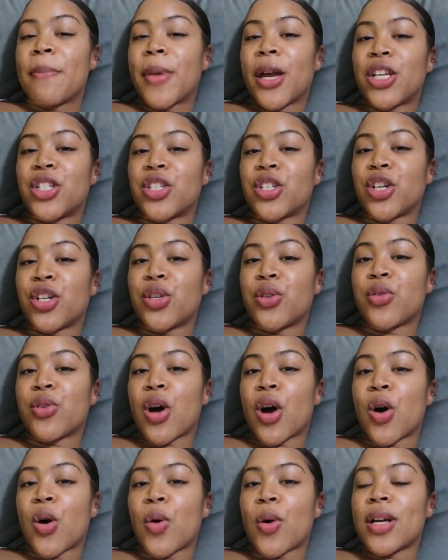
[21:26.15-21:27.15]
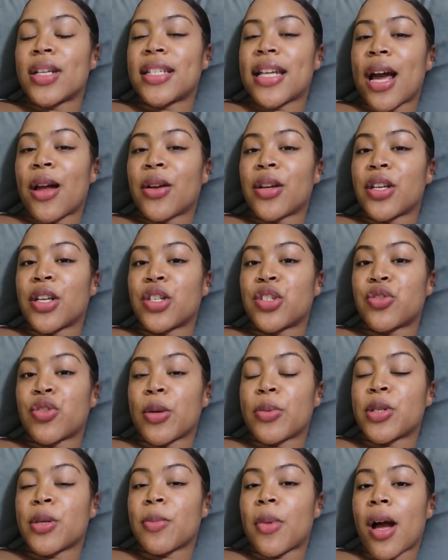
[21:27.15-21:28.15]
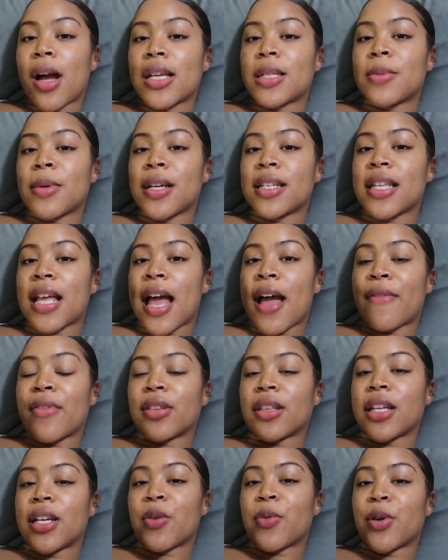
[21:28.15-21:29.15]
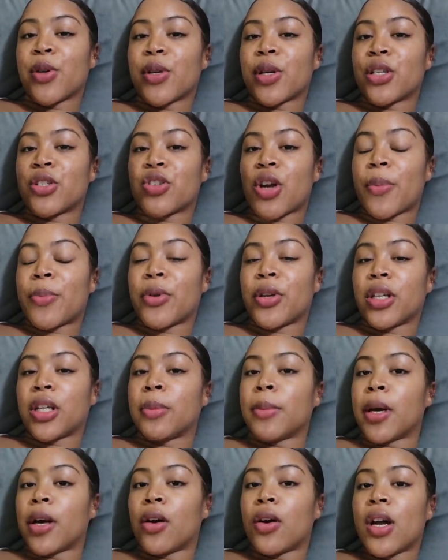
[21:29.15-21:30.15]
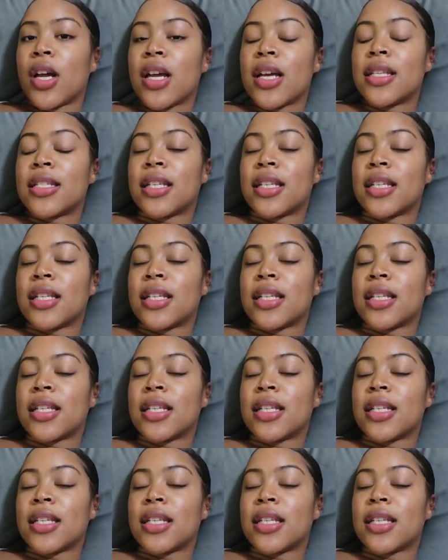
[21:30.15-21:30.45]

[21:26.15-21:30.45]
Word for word: make sure you go down in the description box because i have a link where you can drop your email